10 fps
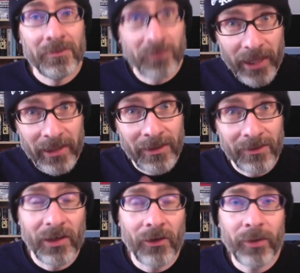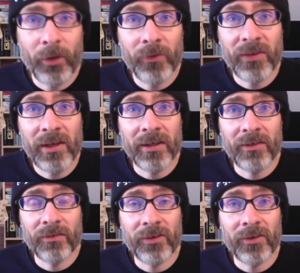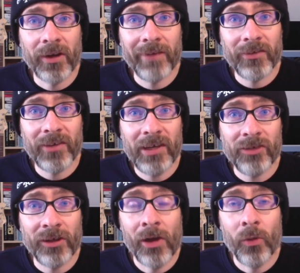like Derek Brose did in his recent conversation